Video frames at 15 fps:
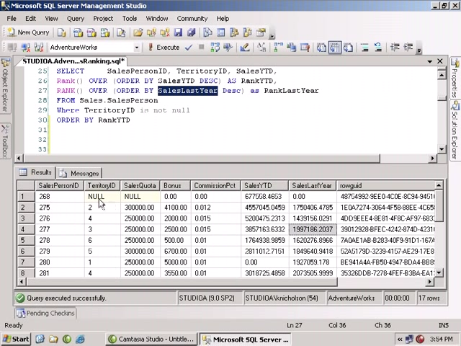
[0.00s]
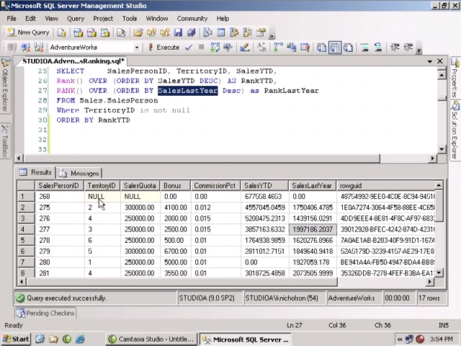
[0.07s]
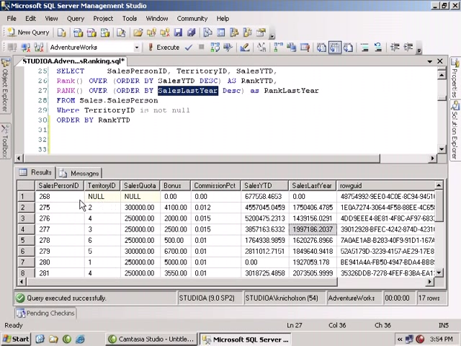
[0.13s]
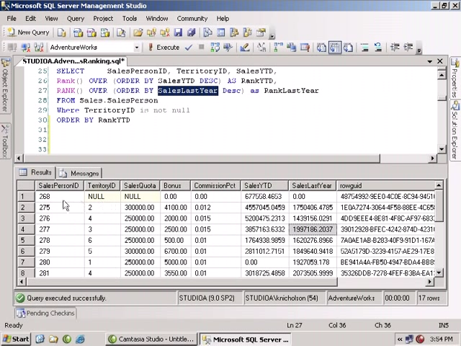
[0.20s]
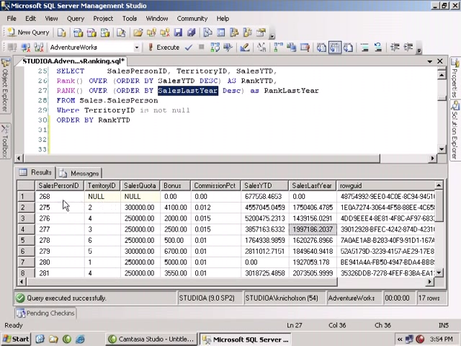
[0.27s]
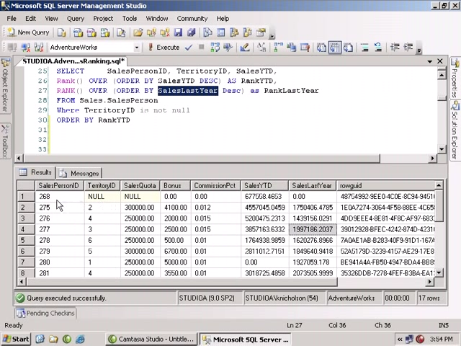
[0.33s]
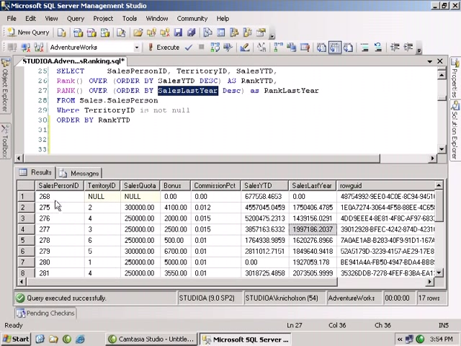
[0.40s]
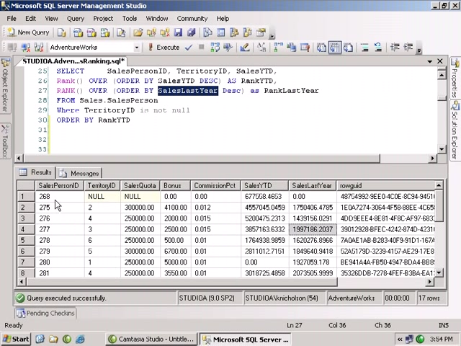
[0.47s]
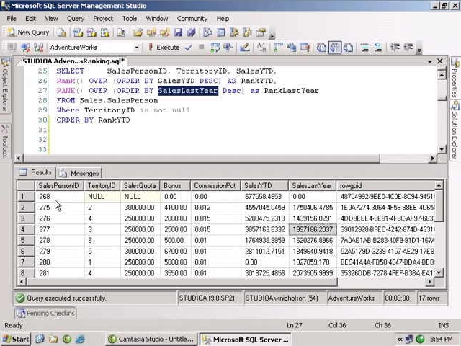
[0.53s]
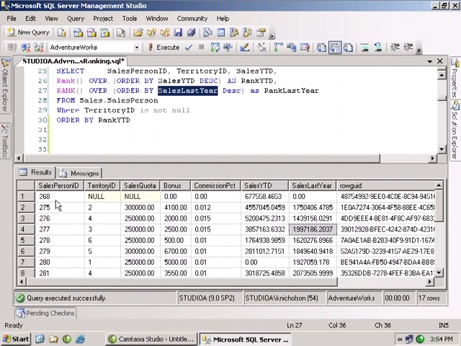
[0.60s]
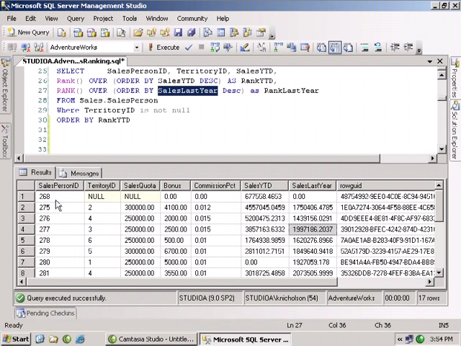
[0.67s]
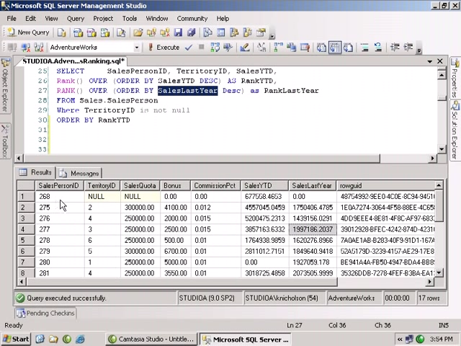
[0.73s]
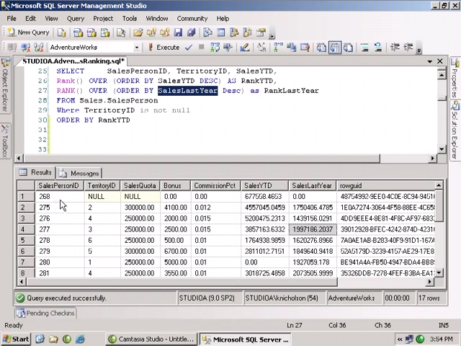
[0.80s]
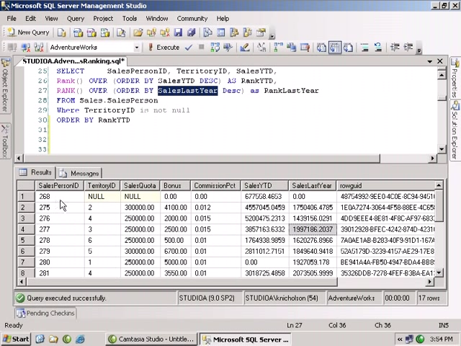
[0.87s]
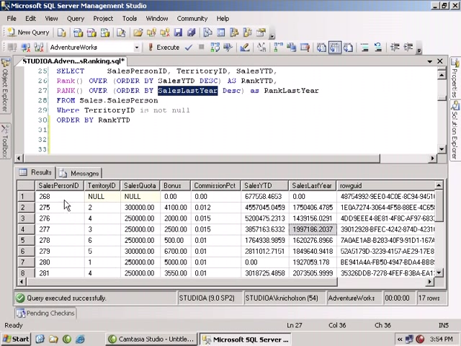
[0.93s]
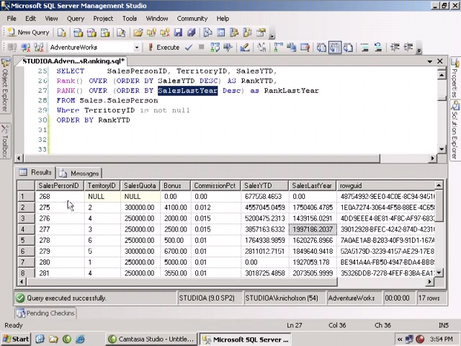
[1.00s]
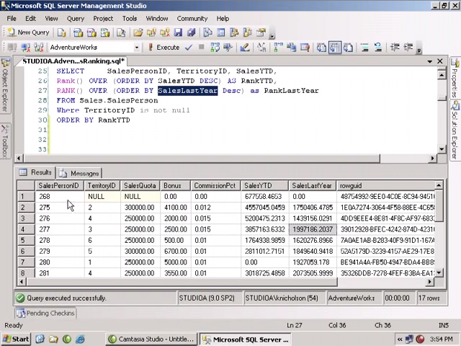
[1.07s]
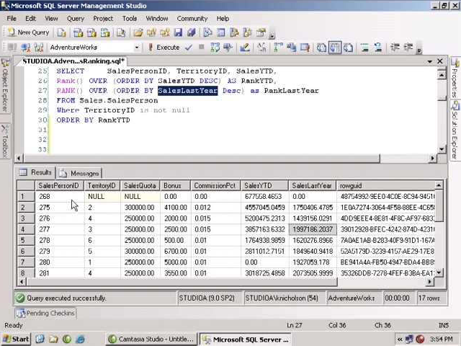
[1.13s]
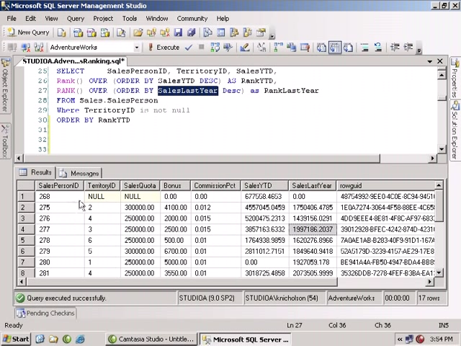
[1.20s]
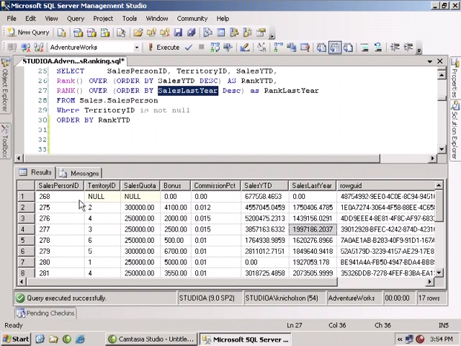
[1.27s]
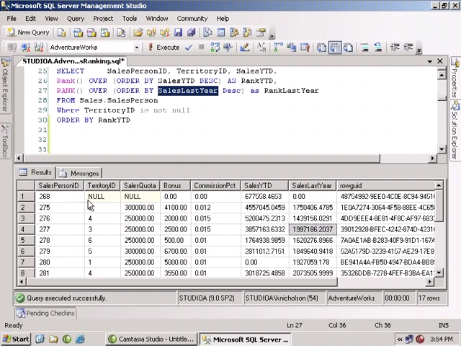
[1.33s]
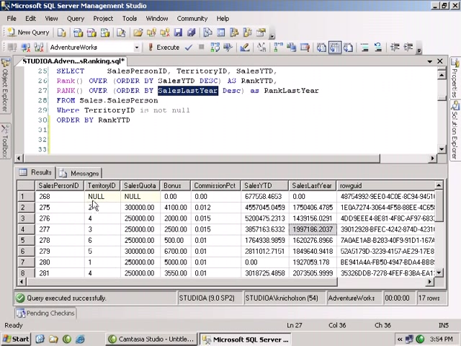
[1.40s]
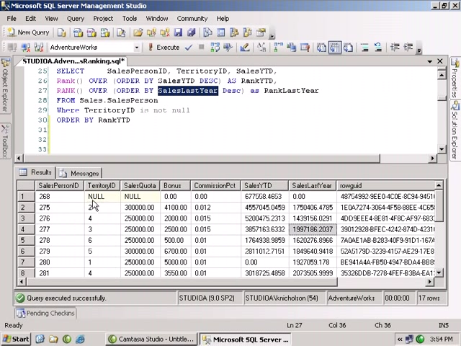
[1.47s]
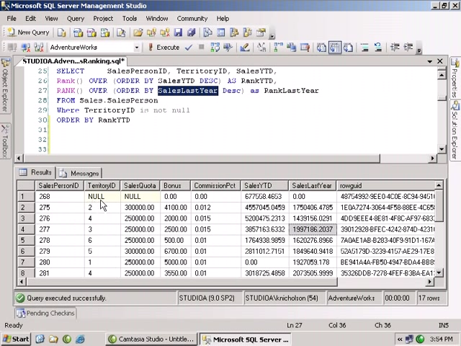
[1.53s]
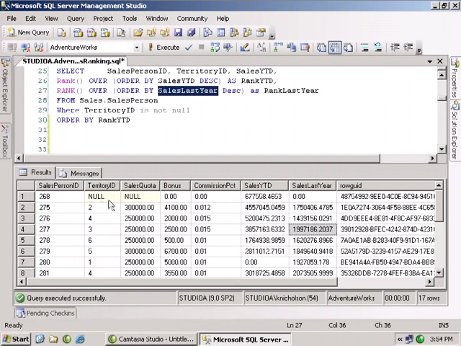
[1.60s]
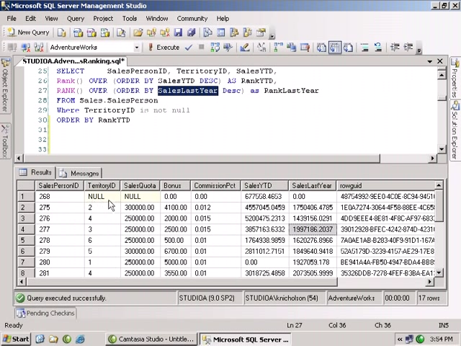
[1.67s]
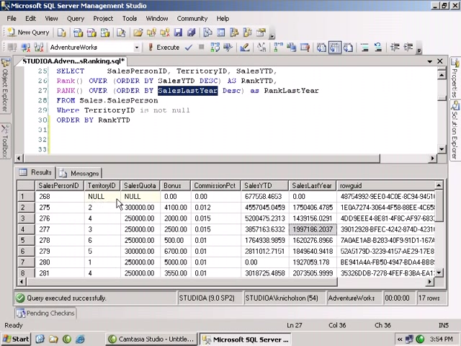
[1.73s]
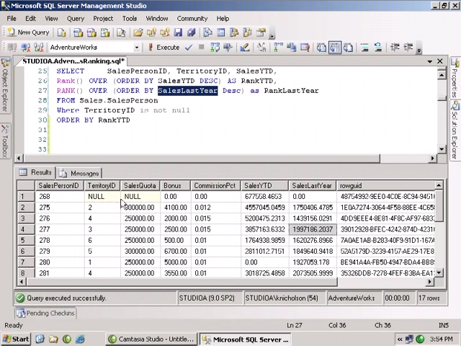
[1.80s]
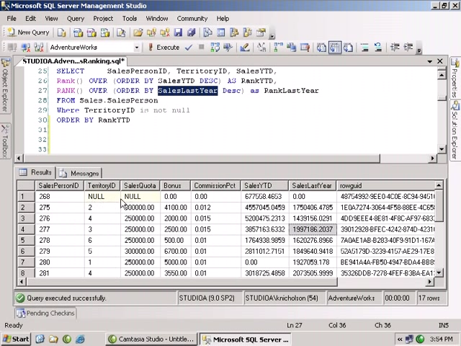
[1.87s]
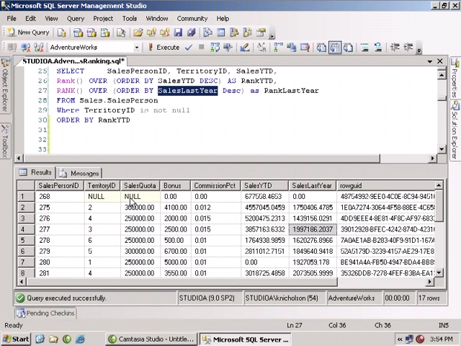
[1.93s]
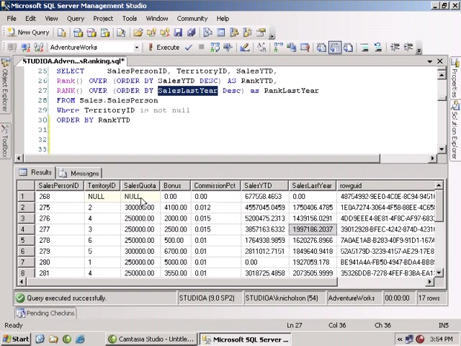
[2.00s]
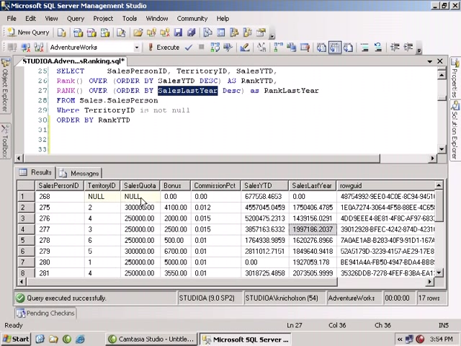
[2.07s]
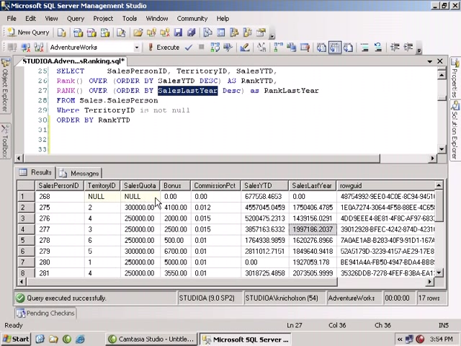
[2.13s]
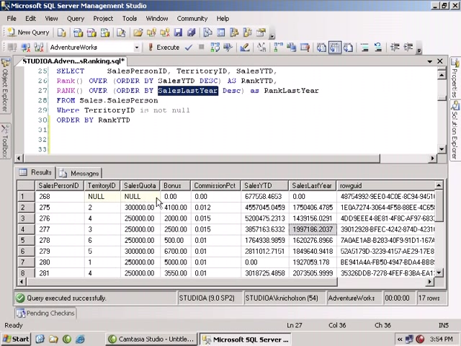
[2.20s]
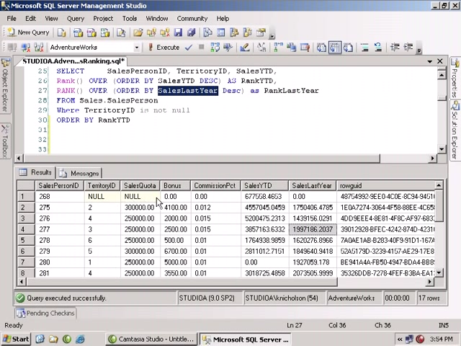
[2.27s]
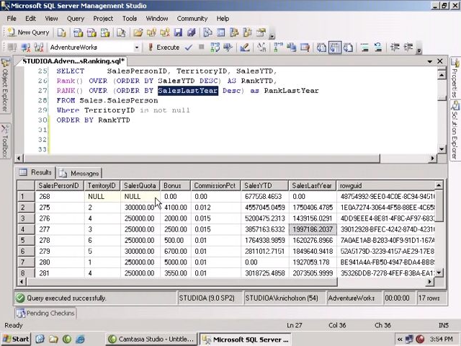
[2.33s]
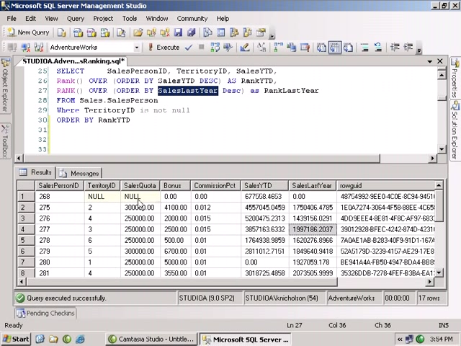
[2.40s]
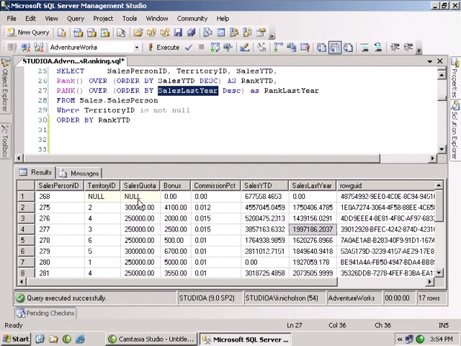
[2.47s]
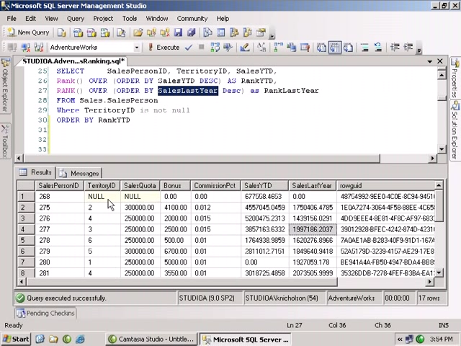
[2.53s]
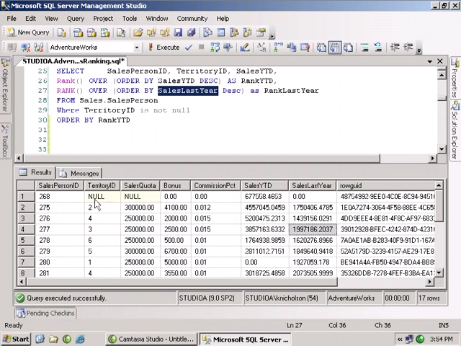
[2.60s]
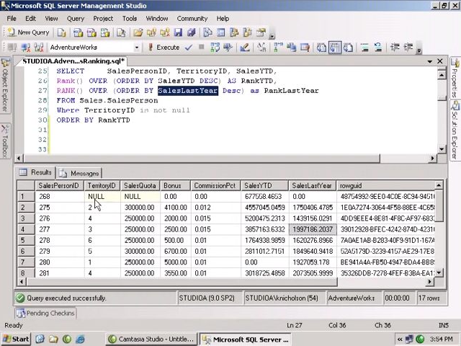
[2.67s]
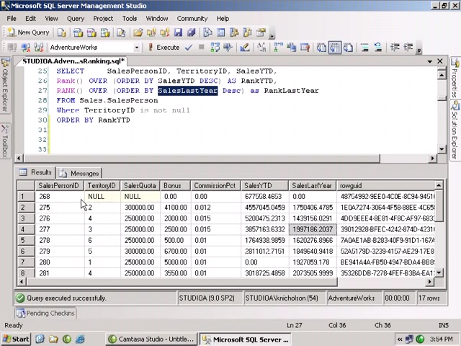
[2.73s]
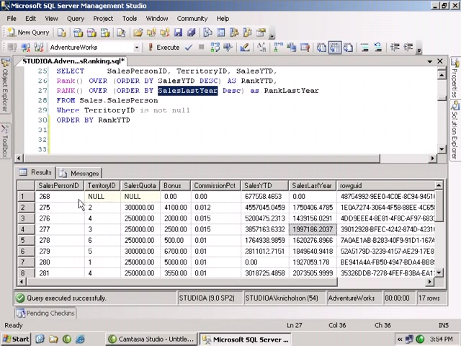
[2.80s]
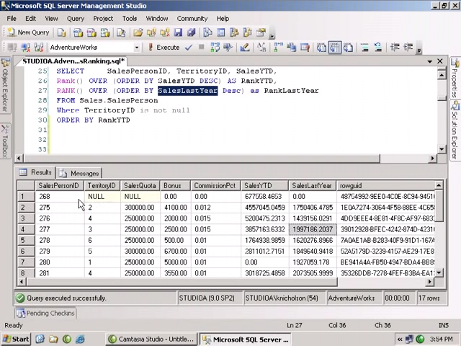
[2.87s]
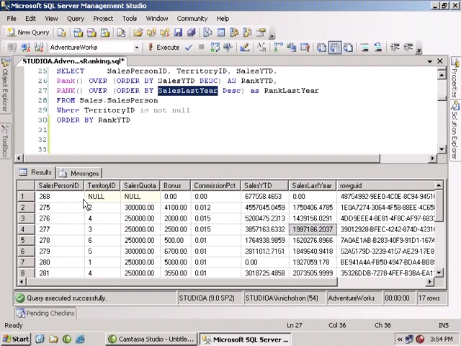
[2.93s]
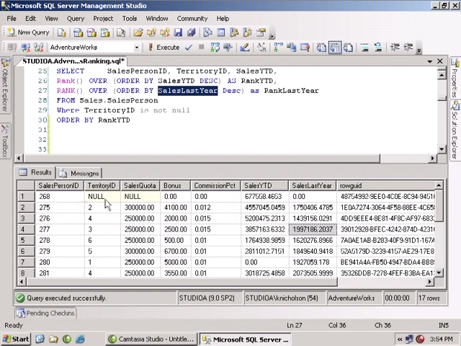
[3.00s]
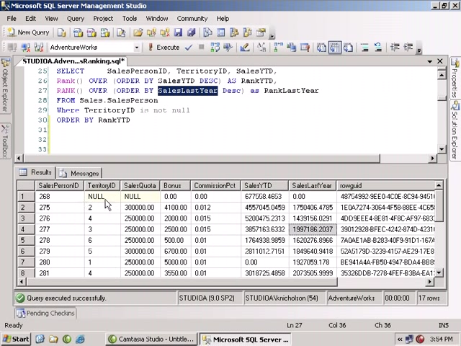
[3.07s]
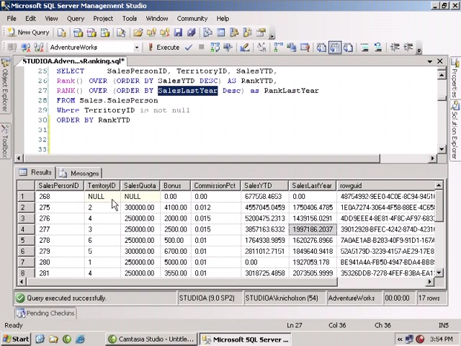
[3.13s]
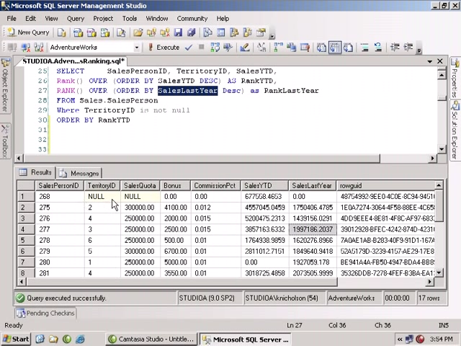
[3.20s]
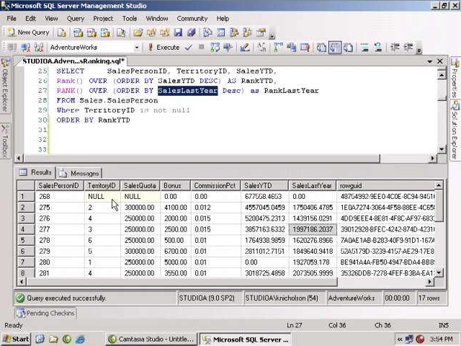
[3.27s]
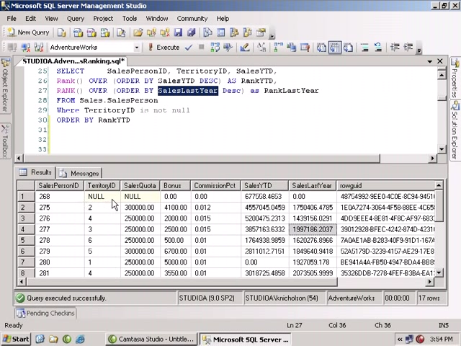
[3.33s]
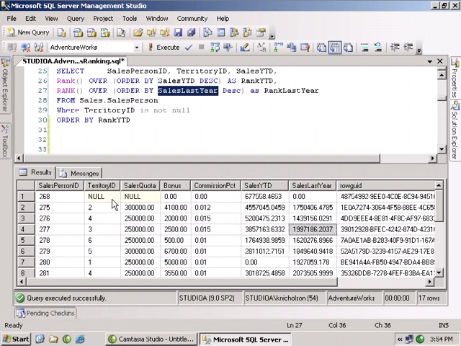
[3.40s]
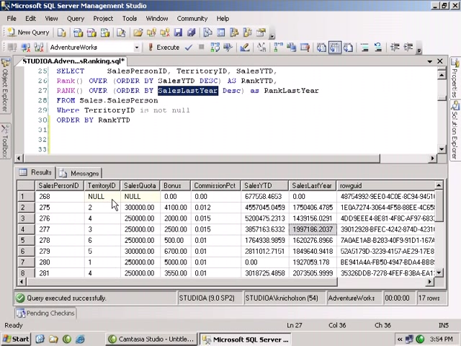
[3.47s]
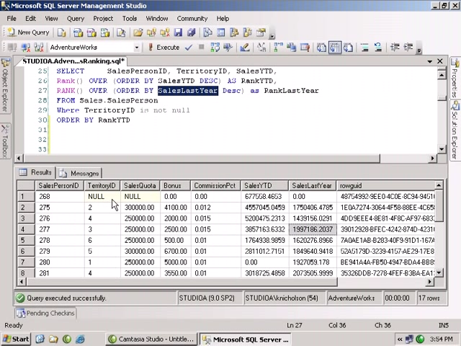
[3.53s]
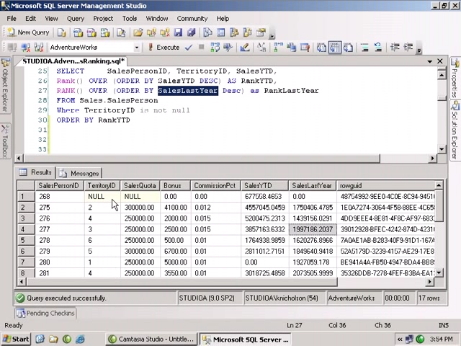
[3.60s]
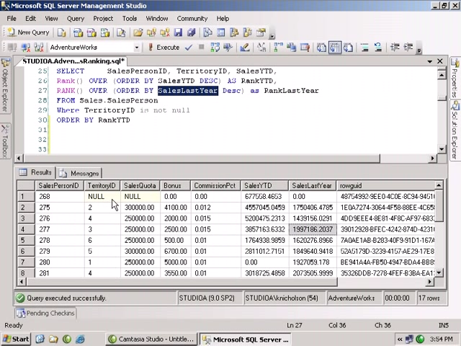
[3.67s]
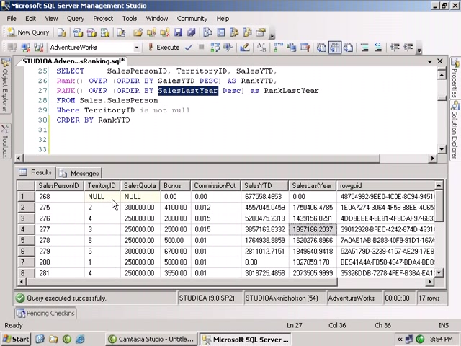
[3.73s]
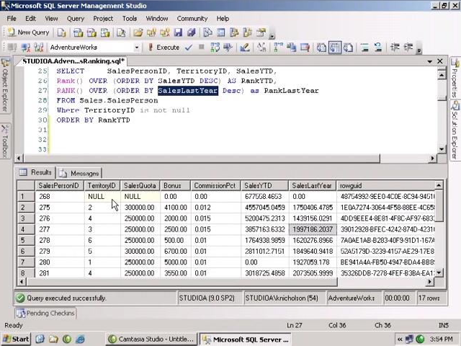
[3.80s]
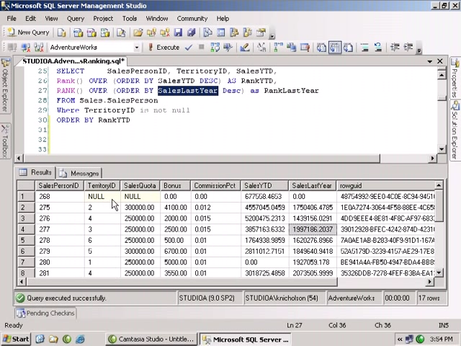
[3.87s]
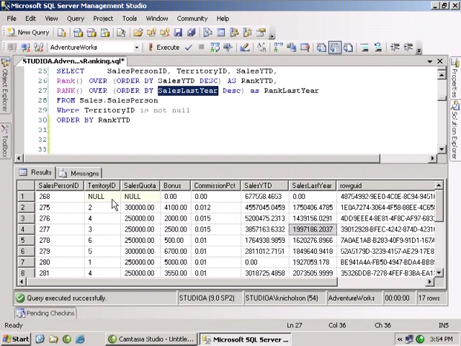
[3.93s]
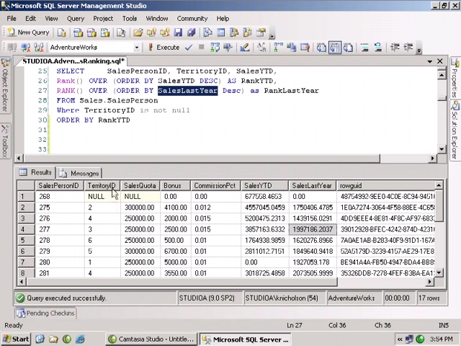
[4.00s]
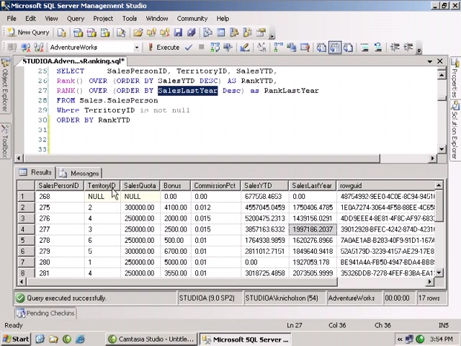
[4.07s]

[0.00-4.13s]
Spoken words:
[unreadable: no face in view]